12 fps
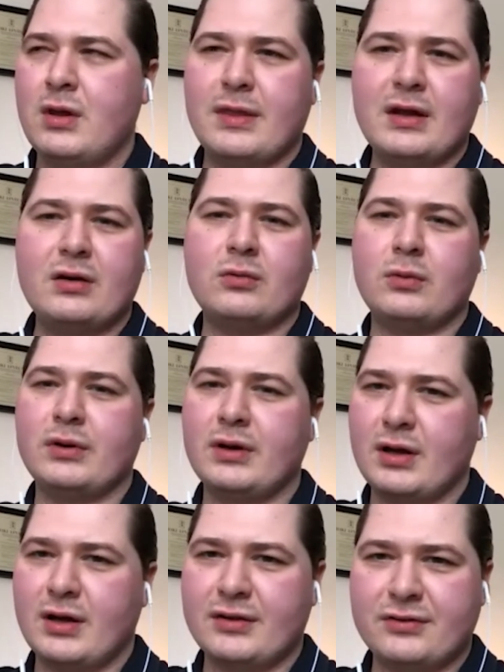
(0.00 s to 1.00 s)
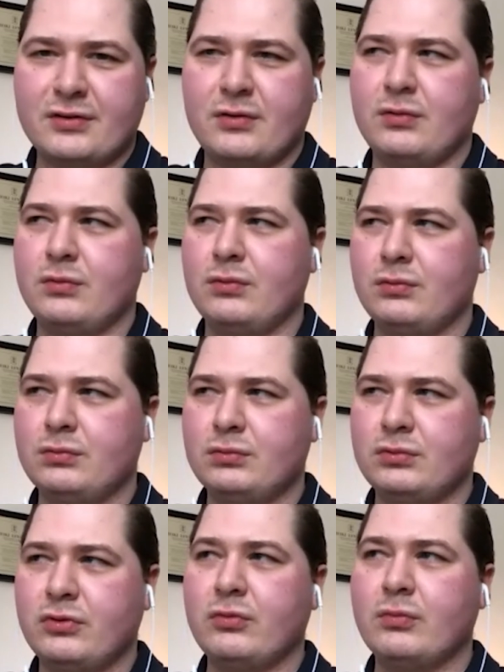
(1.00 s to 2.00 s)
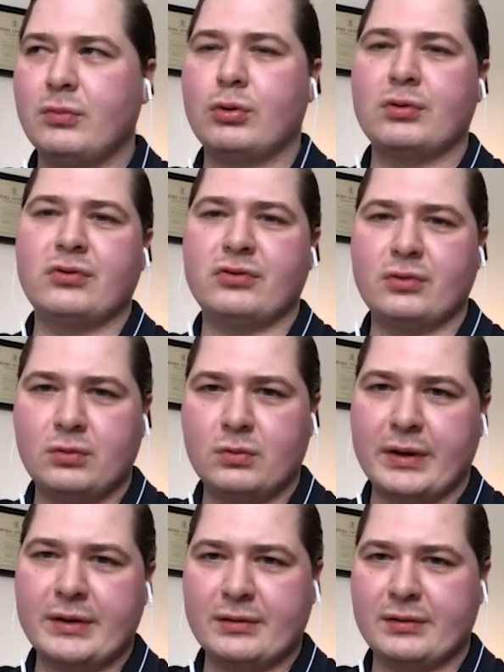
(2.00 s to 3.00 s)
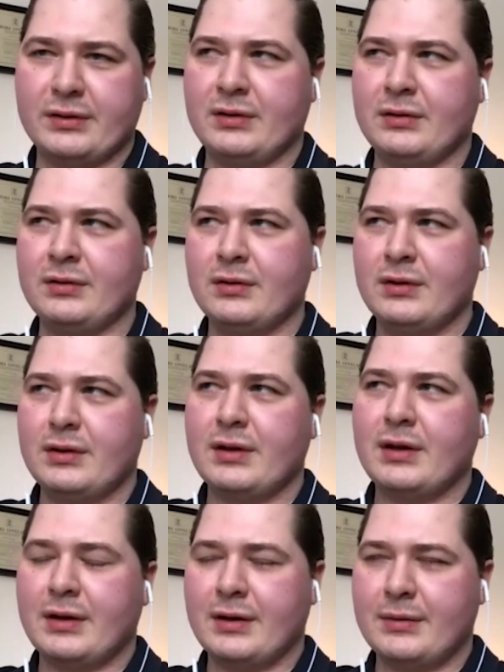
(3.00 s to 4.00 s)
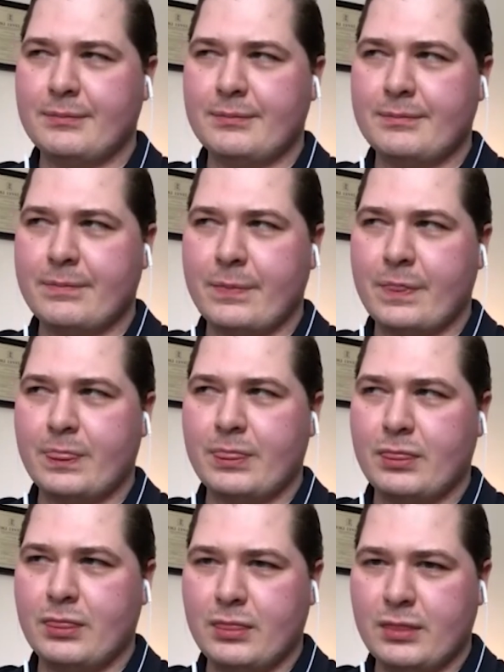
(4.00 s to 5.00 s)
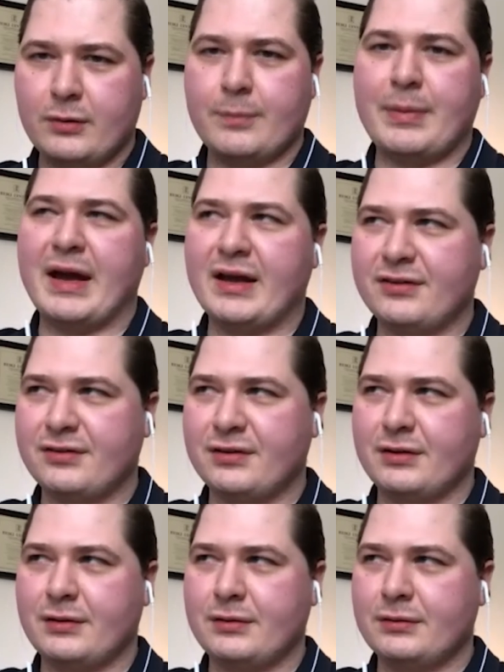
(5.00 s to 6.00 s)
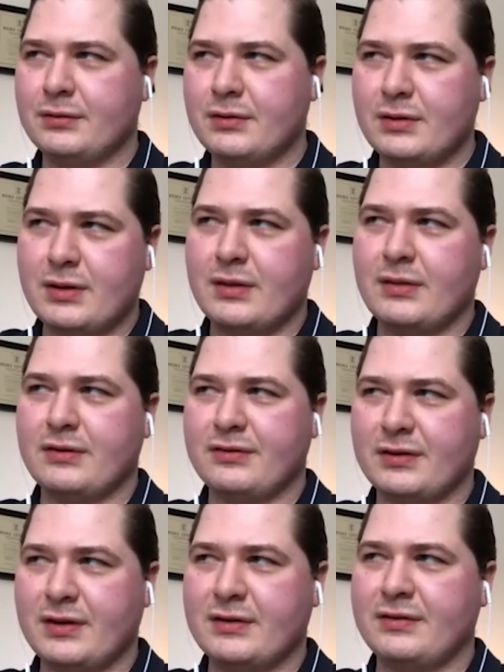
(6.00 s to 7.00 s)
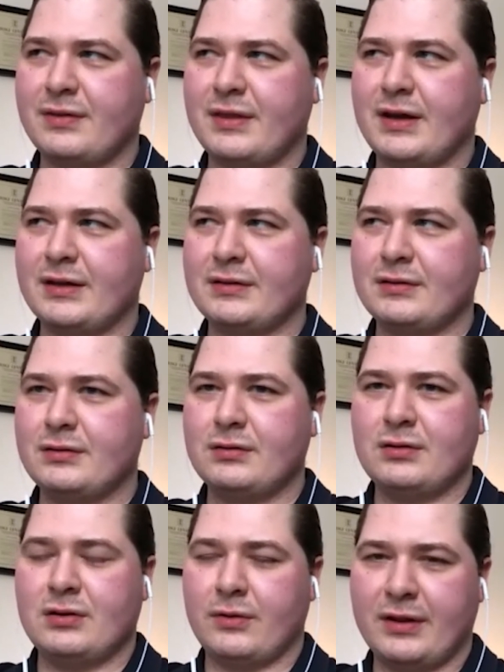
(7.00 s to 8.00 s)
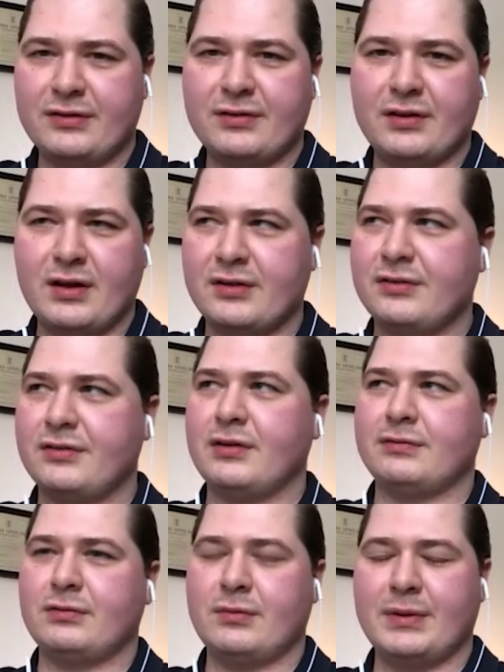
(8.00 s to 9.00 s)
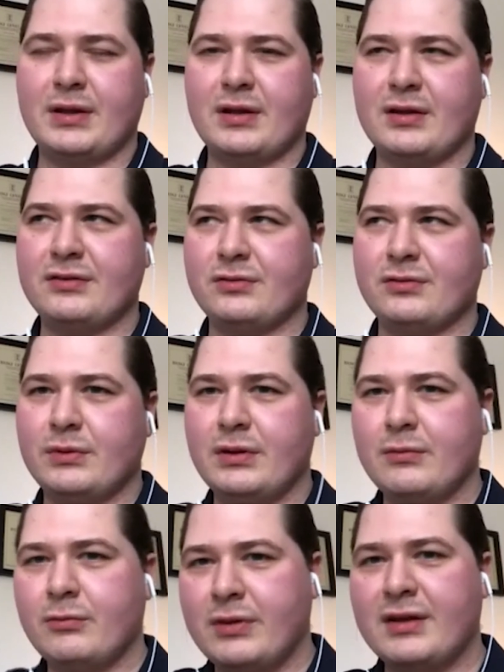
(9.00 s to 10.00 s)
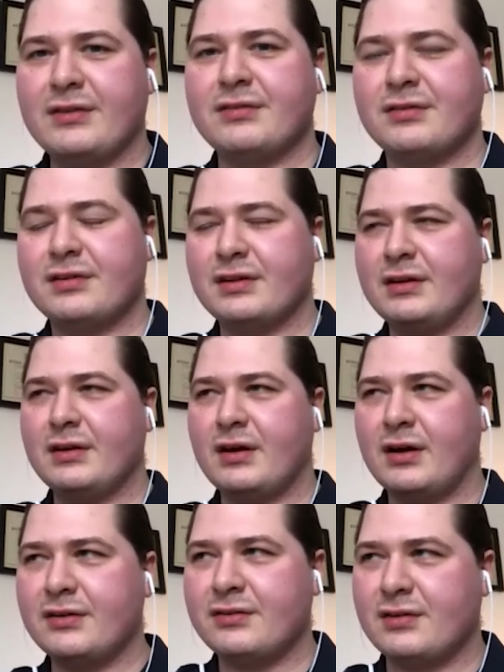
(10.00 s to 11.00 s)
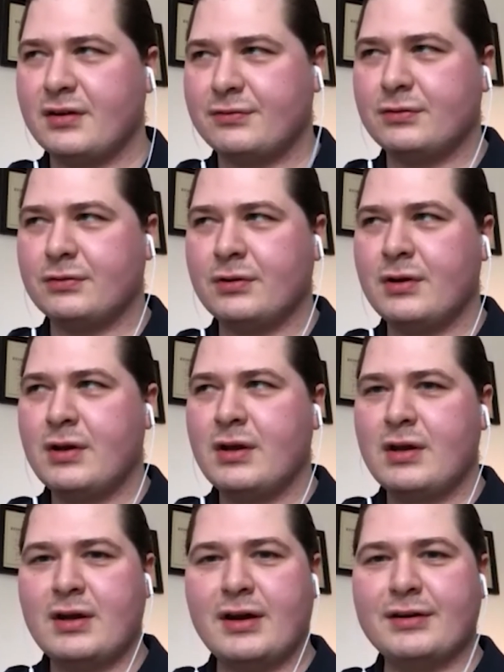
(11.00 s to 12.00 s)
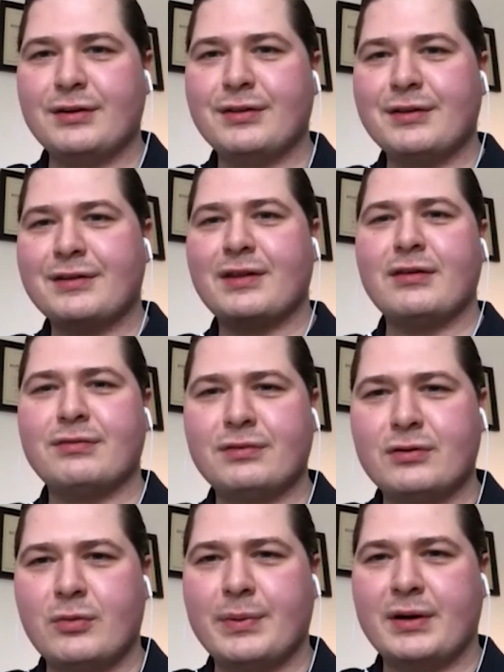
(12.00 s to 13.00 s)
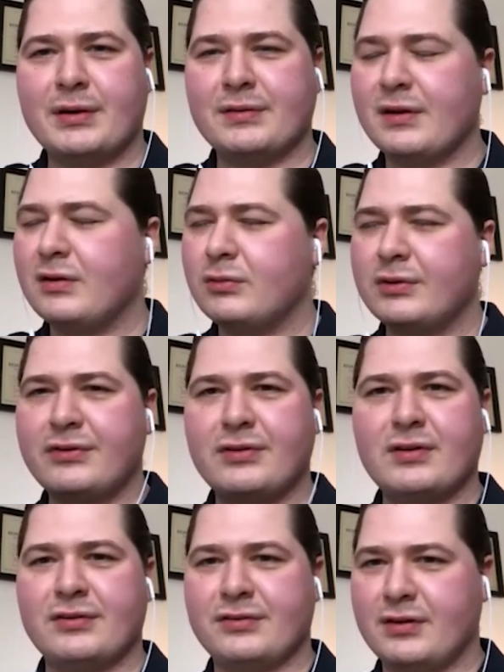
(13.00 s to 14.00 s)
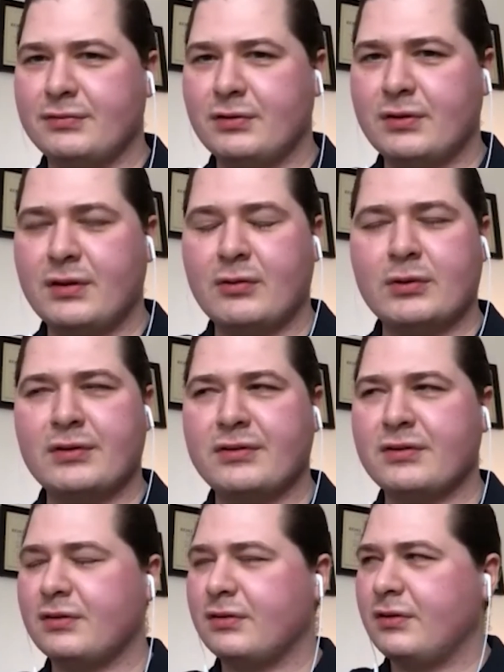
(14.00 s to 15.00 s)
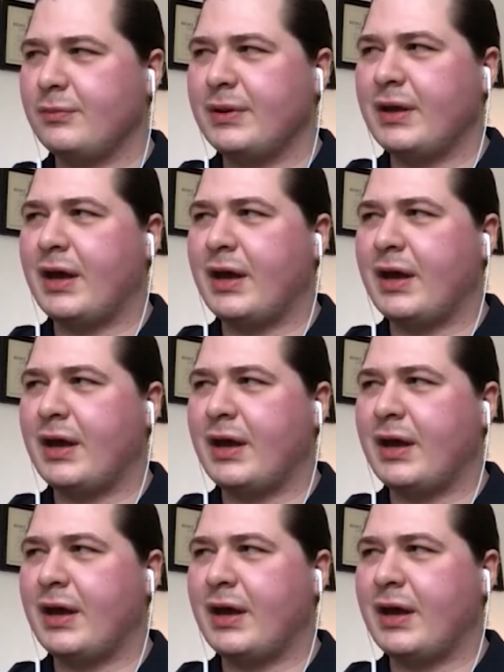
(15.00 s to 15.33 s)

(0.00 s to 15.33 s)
They don't want us to mourn so greatly their passing, in the sense that they see us suffering. Because when they see us suffer, how do you think they feel about it? They don't want to see us suffering. They want us to be